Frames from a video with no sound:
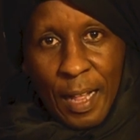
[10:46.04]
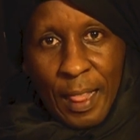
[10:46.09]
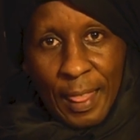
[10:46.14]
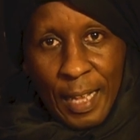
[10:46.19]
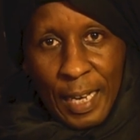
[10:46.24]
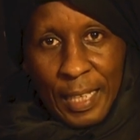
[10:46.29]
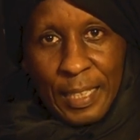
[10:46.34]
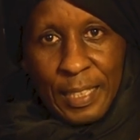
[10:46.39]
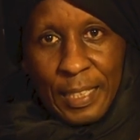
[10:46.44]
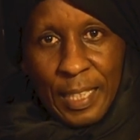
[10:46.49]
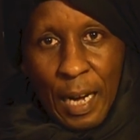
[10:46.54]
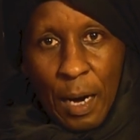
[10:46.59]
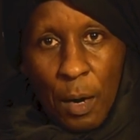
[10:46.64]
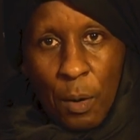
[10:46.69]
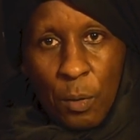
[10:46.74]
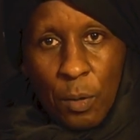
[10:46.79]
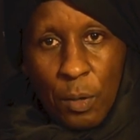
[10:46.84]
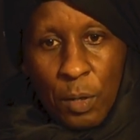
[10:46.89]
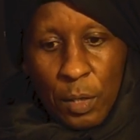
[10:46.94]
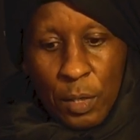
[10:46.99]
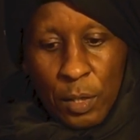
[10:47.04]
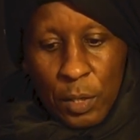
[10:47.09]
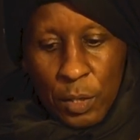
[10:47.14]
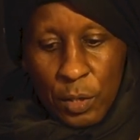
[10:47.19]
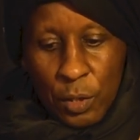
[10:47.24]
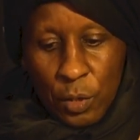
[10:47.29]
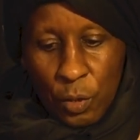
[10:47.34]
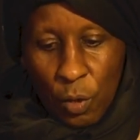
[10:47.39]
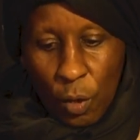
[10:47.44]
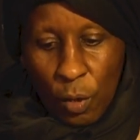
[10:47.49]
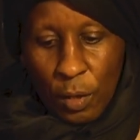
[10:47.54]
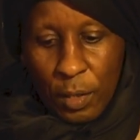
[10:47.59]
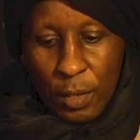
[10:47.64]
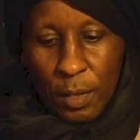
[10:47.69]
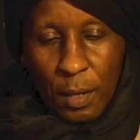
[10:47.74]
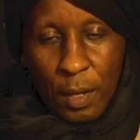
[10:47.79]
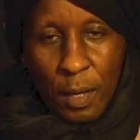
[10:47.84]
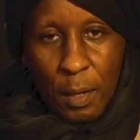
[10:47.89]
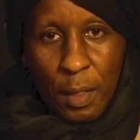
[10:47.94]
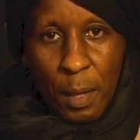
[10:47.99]
That is how John
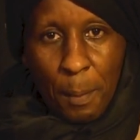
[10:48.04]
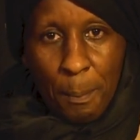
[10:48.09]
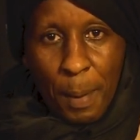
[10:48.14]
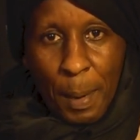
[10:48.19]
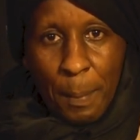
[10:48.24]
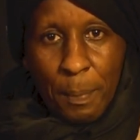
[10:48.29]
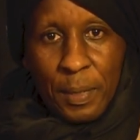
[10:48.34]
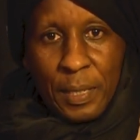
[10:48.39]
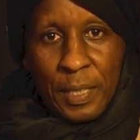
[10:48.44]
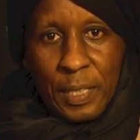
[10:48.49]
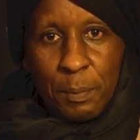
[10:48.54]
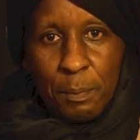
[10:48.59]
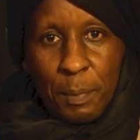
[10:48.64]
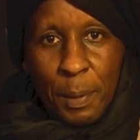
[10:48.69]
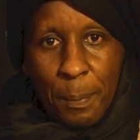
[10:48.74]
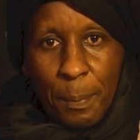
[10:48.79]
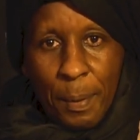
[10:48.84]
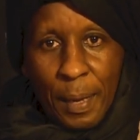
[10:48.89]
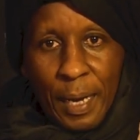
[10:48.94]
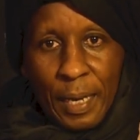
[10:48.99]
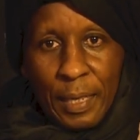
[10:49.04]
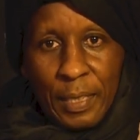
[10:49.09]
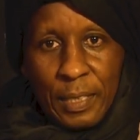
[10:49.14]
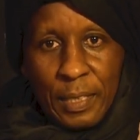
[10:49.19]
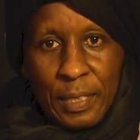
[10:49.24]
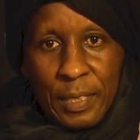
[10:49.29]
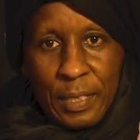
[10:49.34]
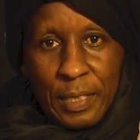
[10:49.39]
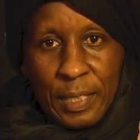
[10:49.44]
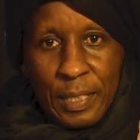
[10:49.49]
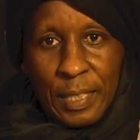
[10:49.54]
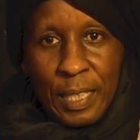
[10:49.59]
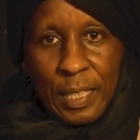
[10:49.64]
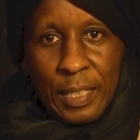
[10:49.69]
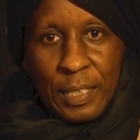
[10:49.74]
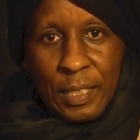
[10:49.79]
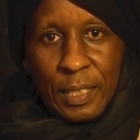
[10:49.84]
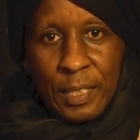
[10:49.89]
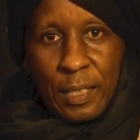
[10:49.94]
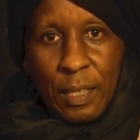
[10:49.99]
the Baptist prepared
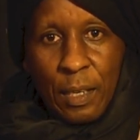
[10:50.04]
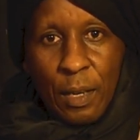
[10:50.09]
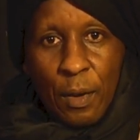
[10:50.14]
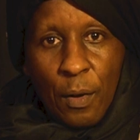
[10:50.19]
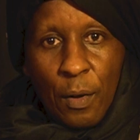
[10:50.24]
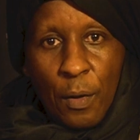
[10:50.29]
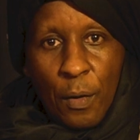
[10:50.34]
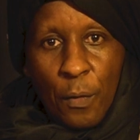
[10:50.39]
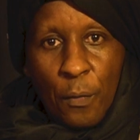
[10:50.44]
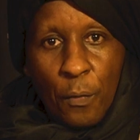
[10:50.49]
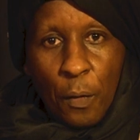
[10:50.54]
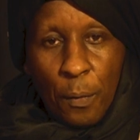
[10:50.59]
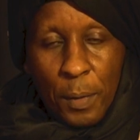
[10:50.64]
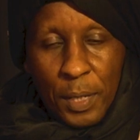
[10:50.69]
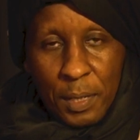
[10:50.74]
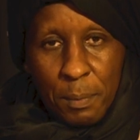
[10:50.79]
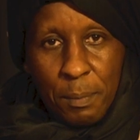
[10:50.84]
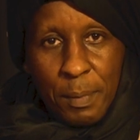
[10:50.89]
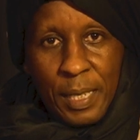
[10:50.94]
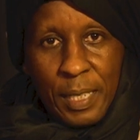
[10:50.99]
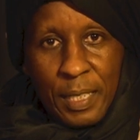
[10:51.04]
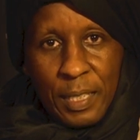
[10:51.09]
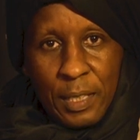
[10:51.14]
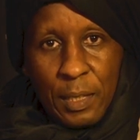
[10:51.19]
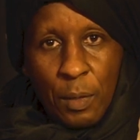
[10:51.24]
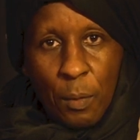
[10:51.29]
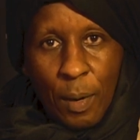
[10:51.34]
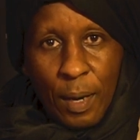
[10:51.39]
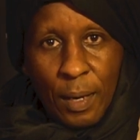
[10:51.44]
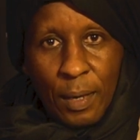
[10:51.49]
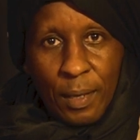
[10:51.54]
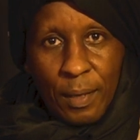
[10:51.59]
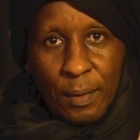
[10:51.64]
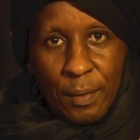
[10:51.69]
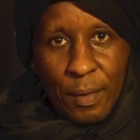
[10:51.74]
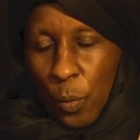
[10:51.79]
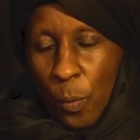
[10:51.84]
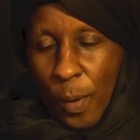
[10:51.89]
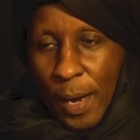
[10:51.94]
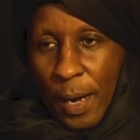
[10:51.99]
Jesus for his ministry work.
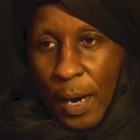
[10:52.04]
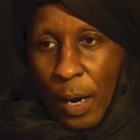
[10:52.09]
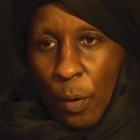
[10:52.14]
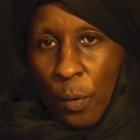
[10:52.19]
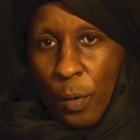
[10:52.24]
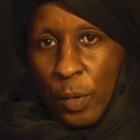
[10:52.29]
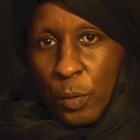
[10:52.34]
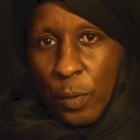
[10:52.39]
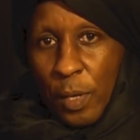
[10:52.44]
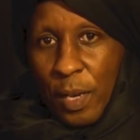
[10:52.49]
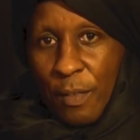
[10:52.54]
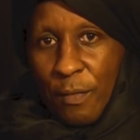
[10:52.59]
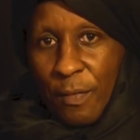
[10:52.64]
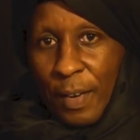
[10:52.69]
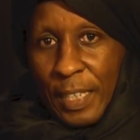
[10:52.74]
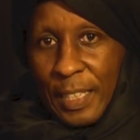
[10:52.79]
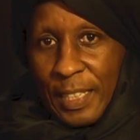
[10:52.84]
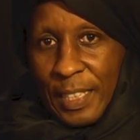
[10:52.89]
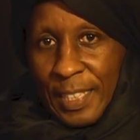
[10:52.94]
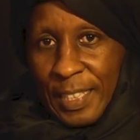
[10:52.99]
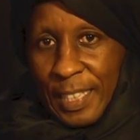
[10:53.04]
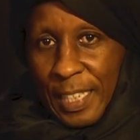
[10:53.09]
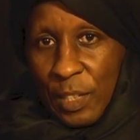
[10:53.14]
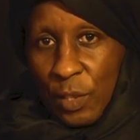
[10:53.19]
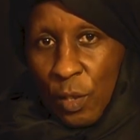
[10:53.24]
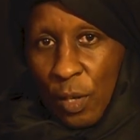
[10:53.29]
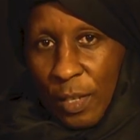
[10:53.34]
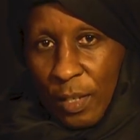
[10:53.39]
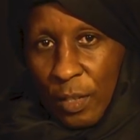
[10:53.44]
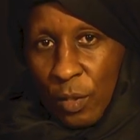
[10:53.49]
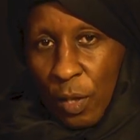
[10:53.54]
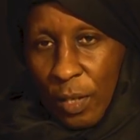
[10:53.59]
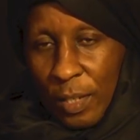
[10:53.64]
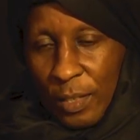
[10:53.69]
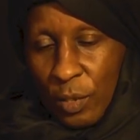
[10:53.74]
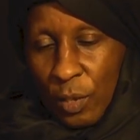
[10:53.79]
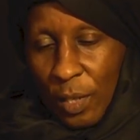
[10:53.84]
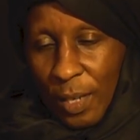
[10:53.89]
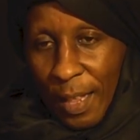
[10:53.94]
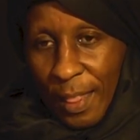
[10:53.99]
We are now going to invite Teacher
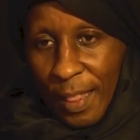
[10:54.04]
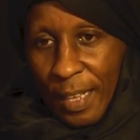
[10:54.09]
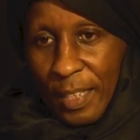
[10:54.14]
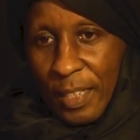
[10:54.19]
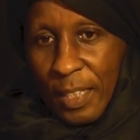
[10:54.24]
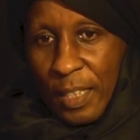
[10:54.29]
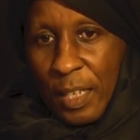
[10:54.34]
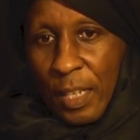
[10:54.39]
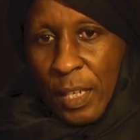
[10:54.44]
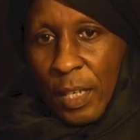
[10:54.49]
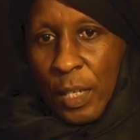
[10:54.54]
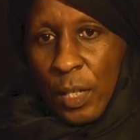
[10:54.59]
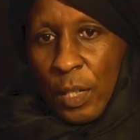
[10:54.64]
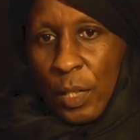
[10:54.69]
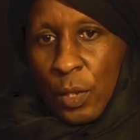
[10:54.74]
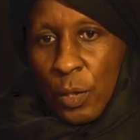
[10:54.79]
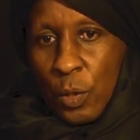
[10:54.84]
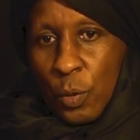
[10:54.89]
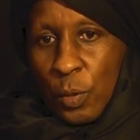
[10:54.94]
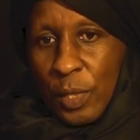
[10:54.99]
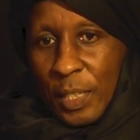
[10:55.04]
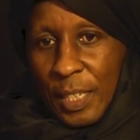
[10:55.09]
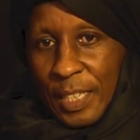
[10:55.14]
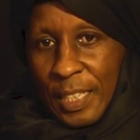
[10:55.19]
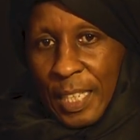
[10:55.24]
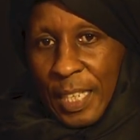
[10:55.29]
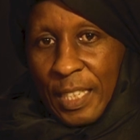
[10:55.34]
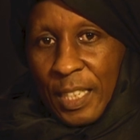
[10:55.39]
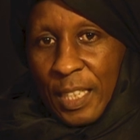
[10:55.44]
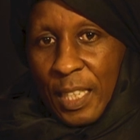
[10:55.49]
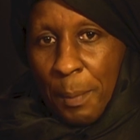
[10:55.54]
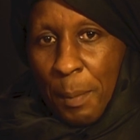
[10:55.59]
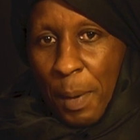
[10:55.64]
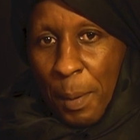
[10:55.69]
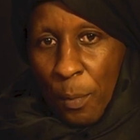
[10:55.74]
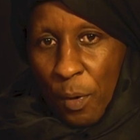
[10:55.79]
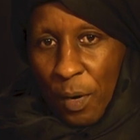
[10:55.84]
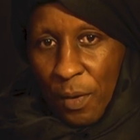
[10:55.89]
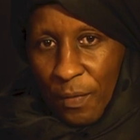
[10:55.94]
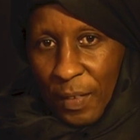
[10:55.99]
Jonathan to teach us the
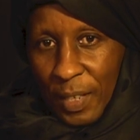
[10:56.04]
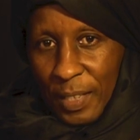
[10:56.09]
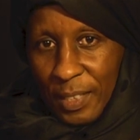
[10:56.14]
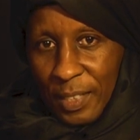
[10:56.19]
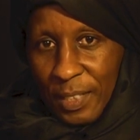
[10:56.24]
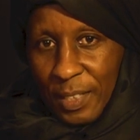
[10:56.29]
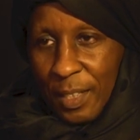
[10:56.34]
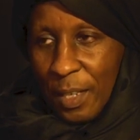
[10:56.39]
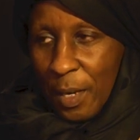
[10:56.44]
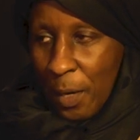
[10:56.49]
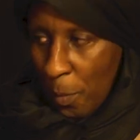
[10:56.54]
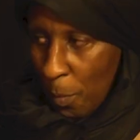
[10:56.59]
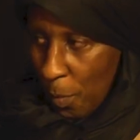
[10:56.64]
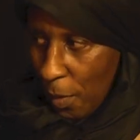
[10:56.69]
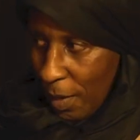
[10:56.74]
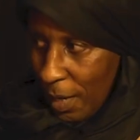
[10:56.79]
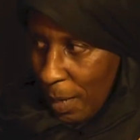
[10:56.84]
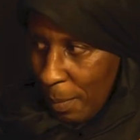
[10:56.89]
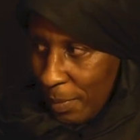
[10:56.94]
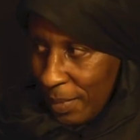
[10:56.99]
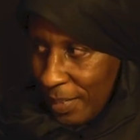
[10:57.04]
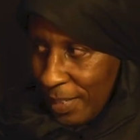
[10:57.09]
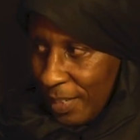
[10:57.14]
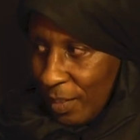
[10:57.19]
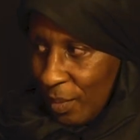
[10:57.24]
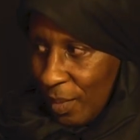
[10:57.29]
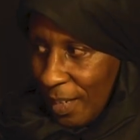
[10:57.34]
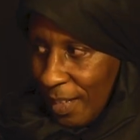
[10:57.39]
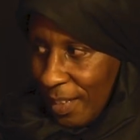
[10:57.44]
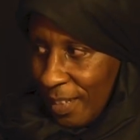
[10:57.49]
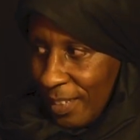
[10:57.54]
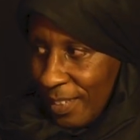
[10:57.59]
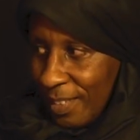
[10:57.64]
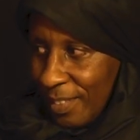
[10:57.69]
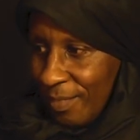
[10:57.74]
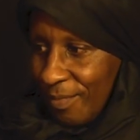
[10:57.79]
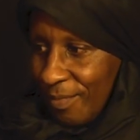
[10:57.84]
memory verse. Welcome, Teacher Jonathan.